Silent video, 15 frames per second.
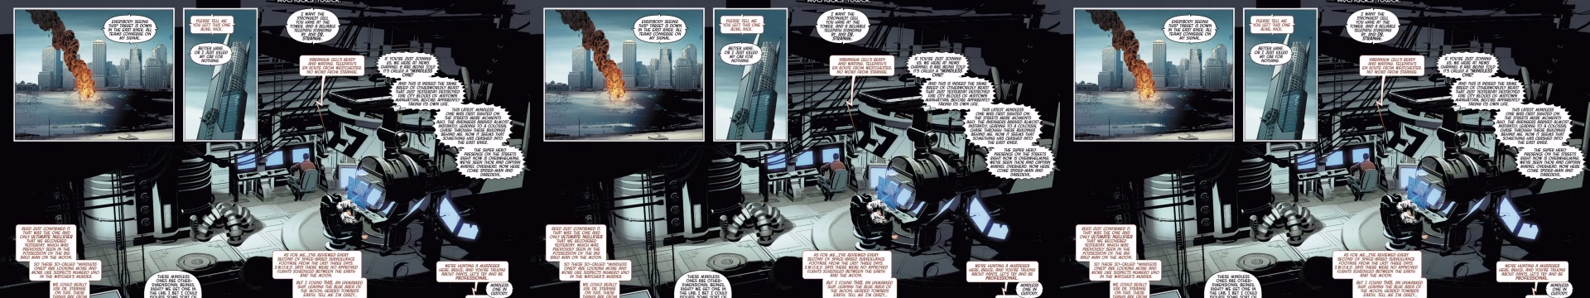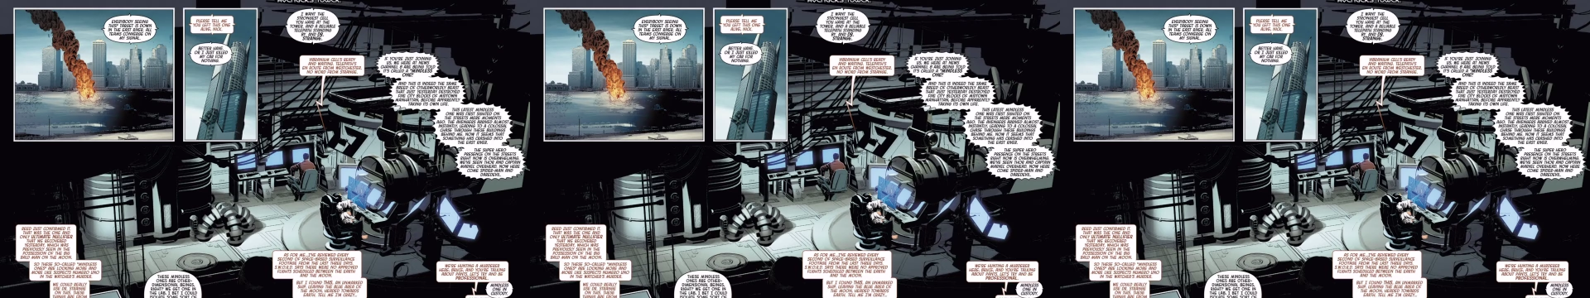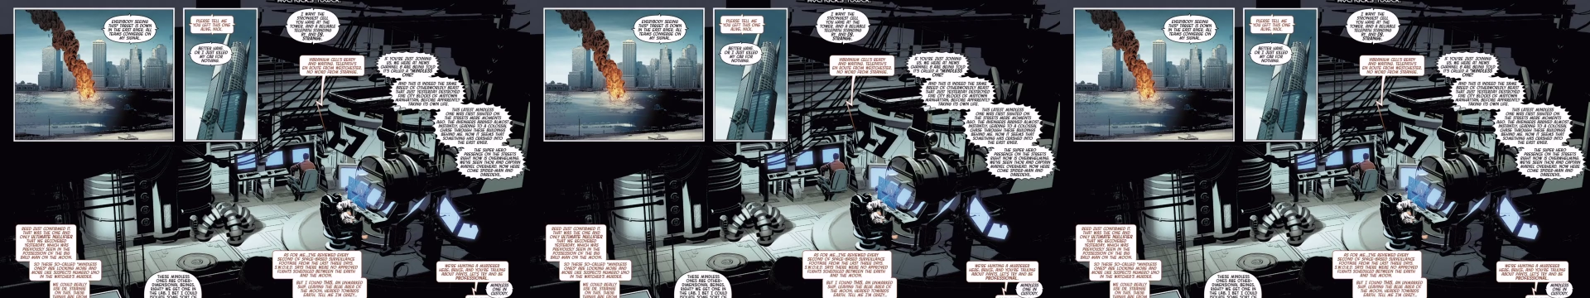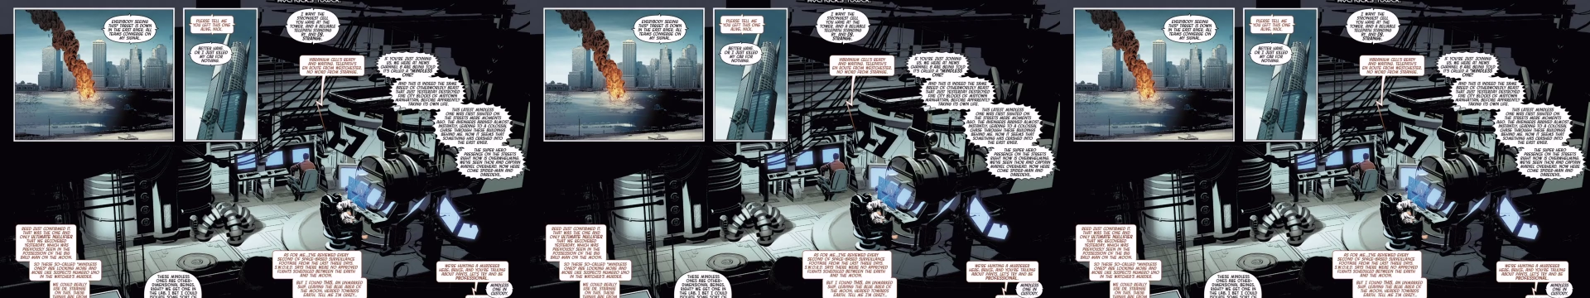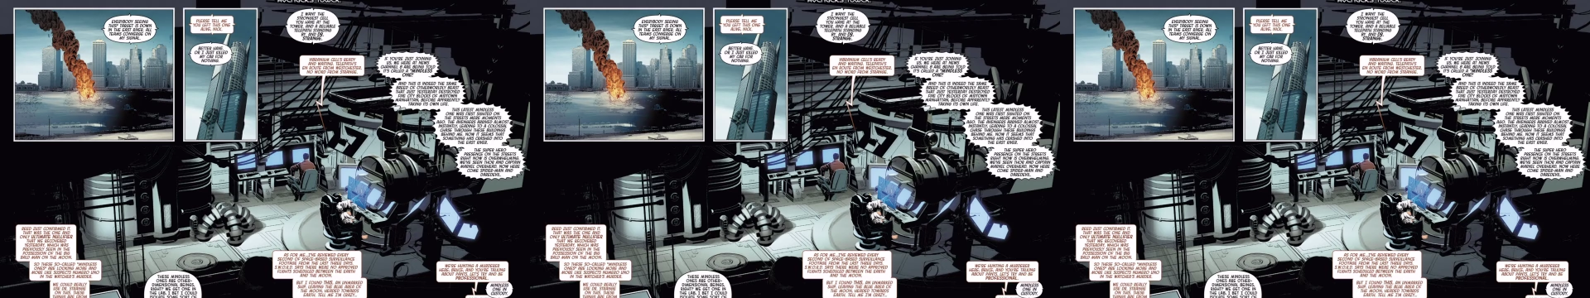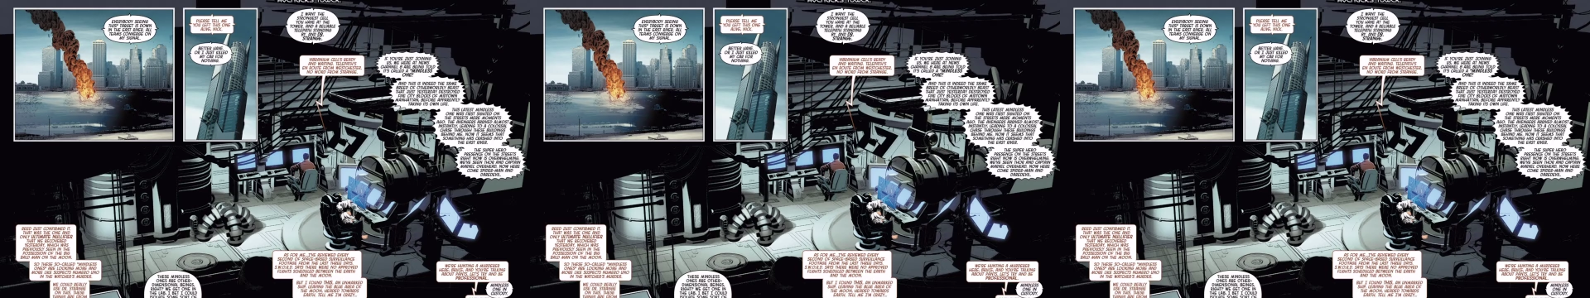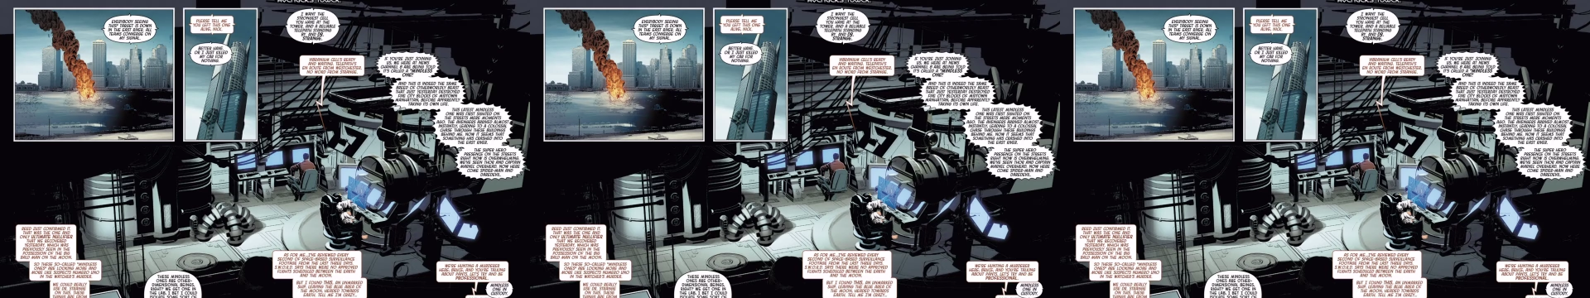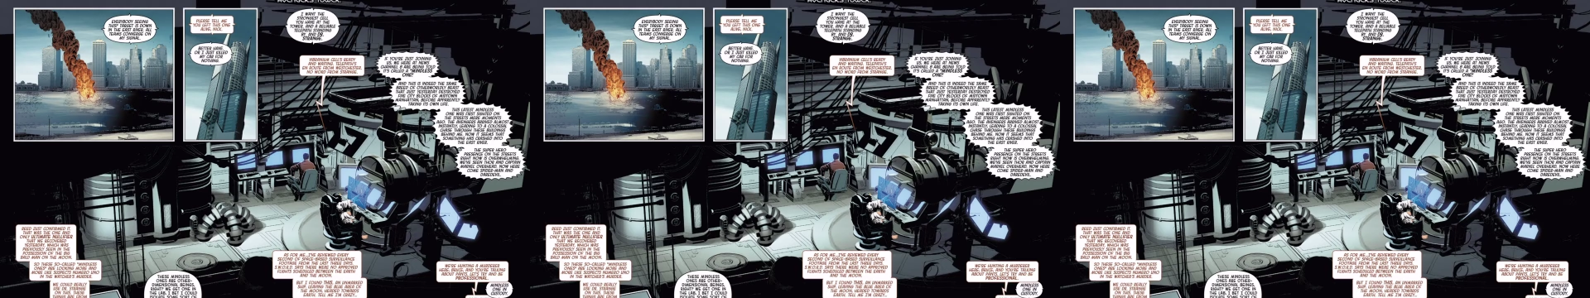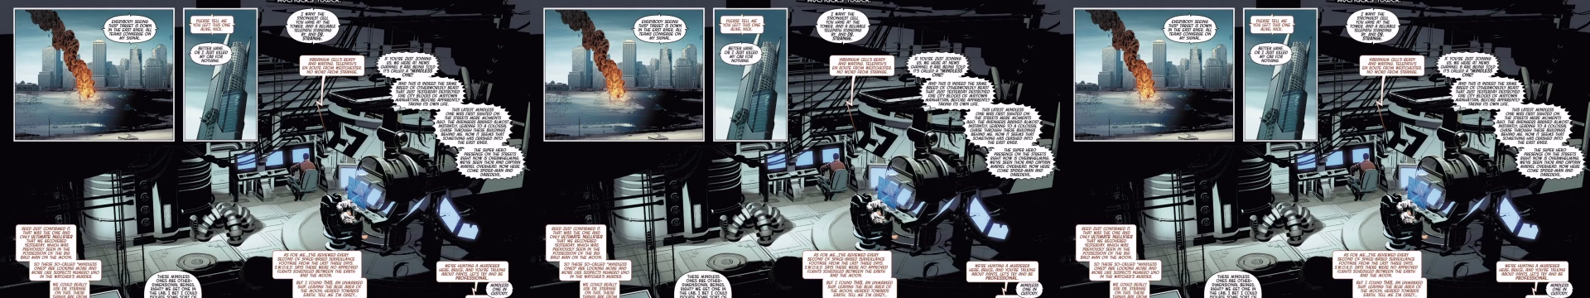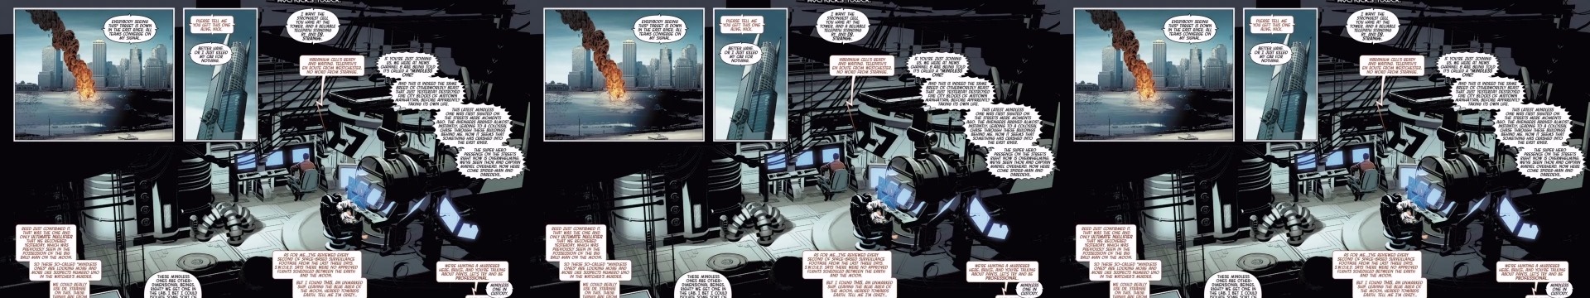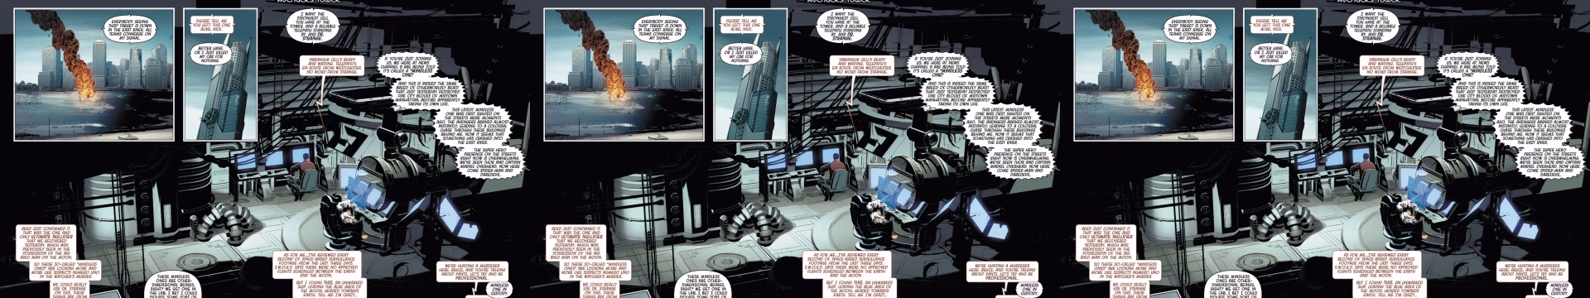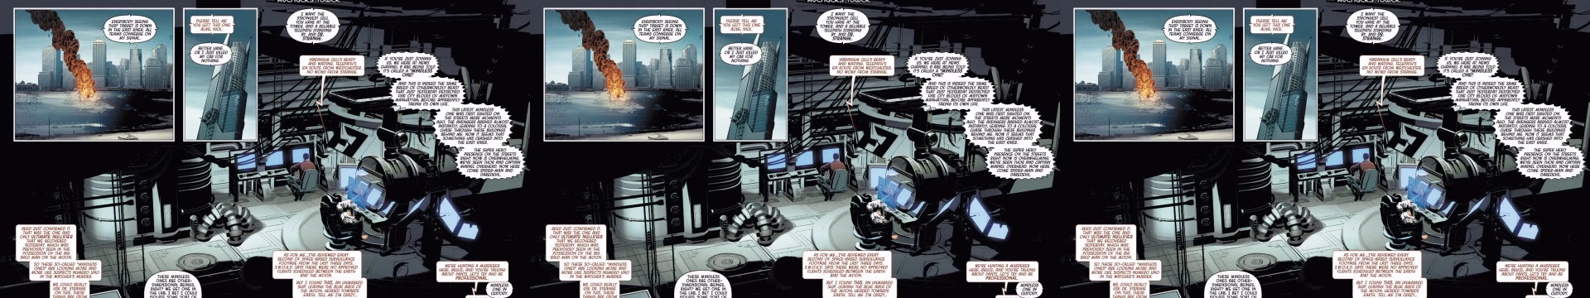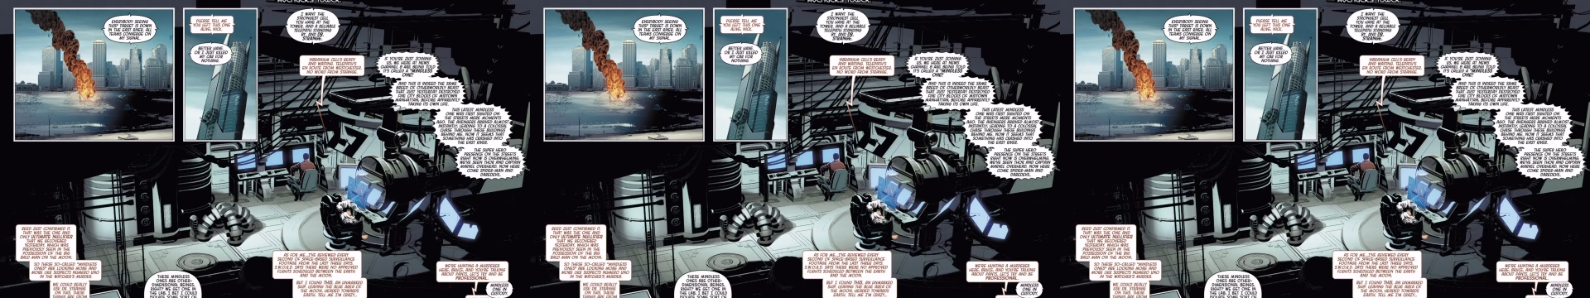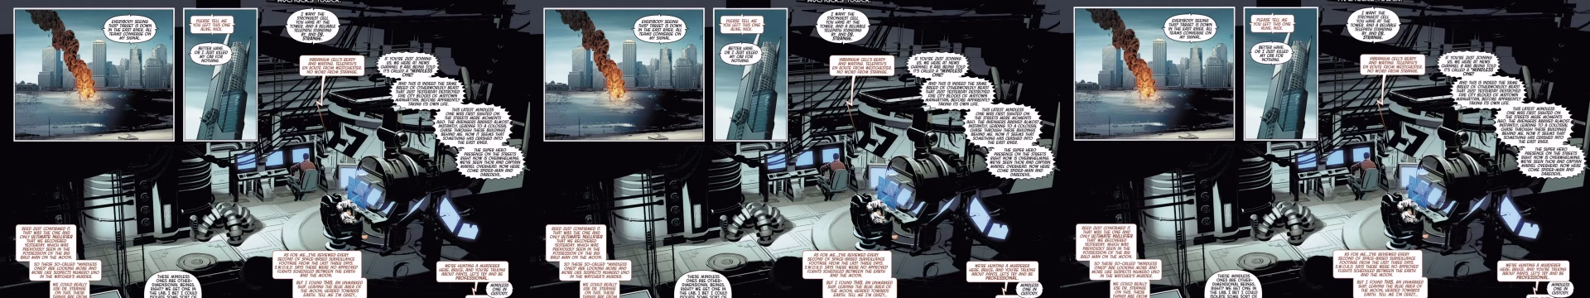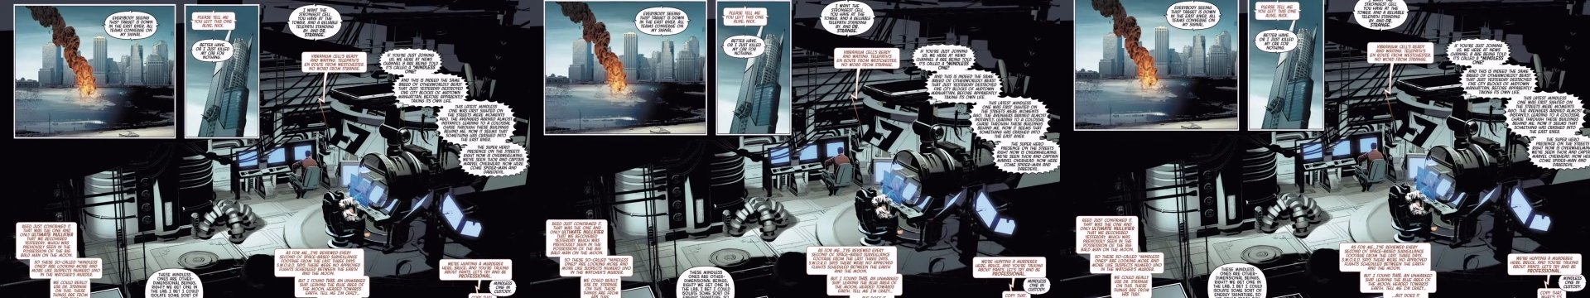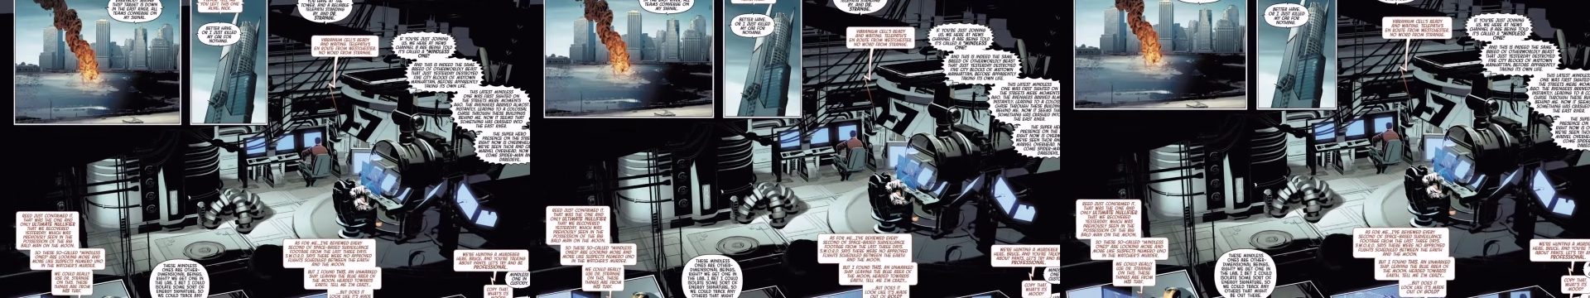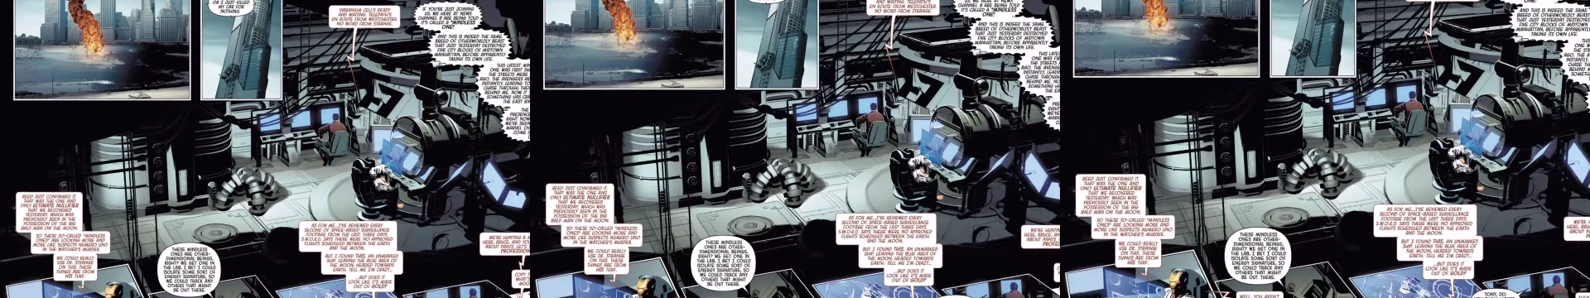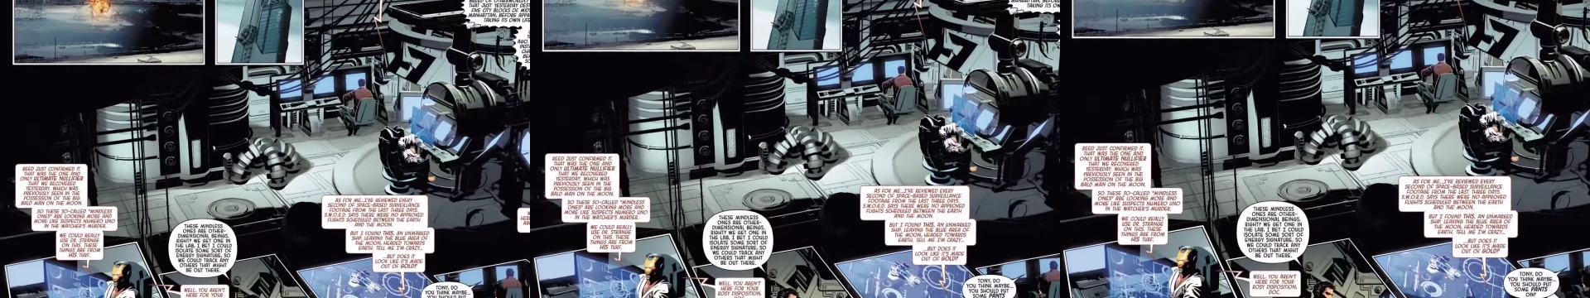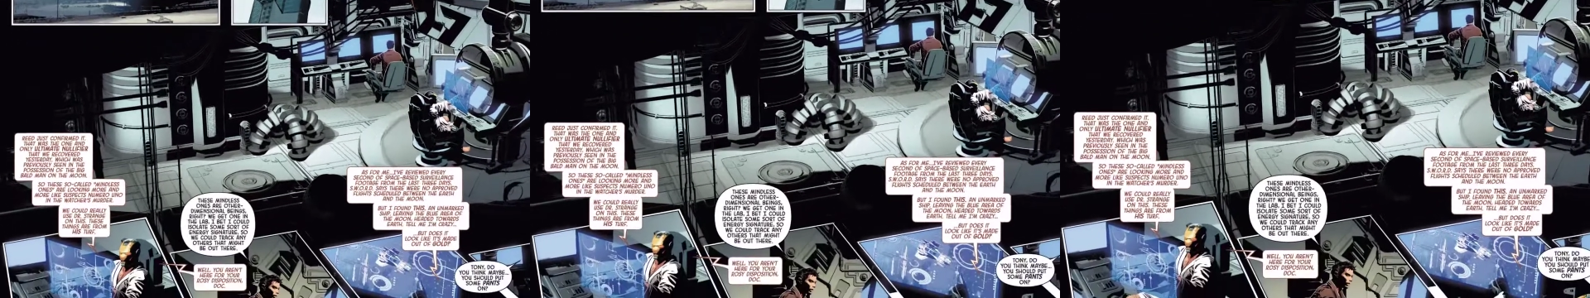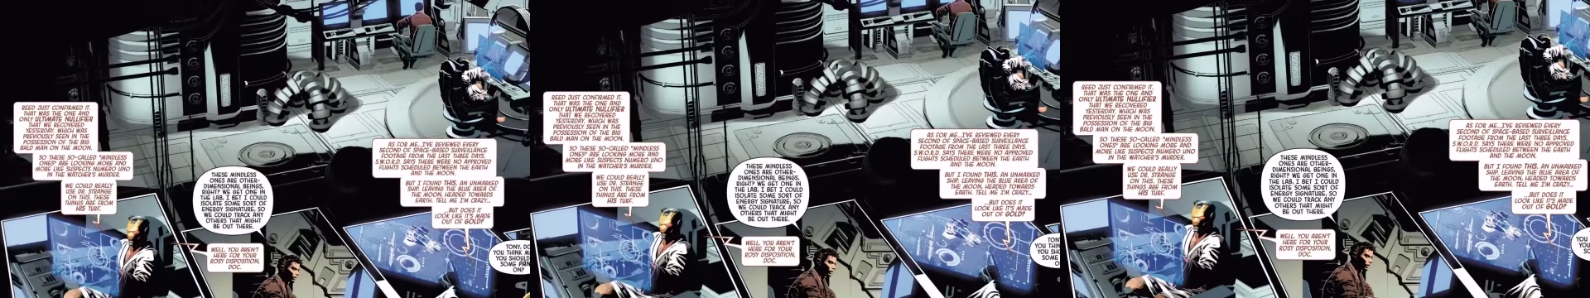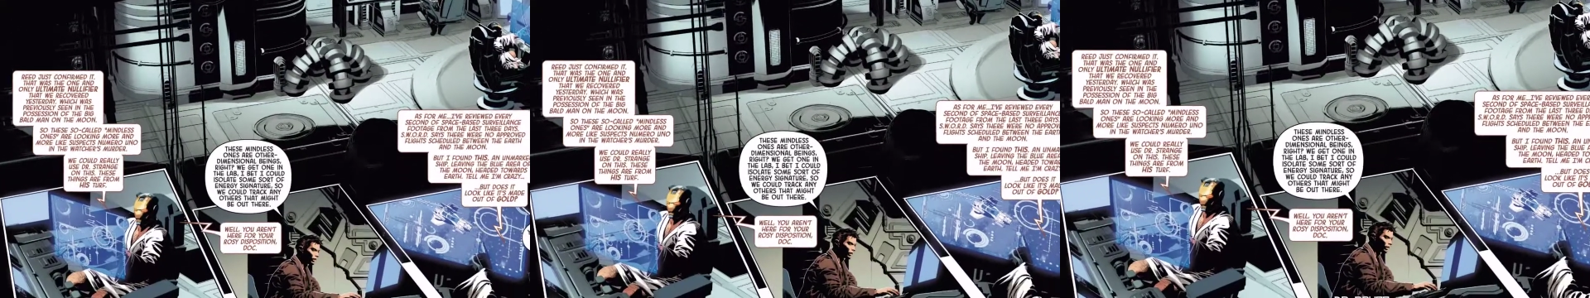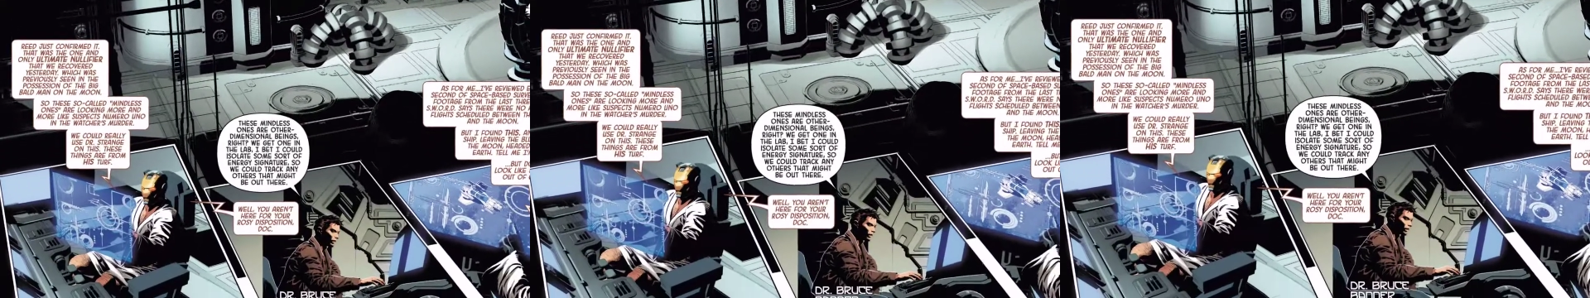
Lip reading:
(no speaker visible)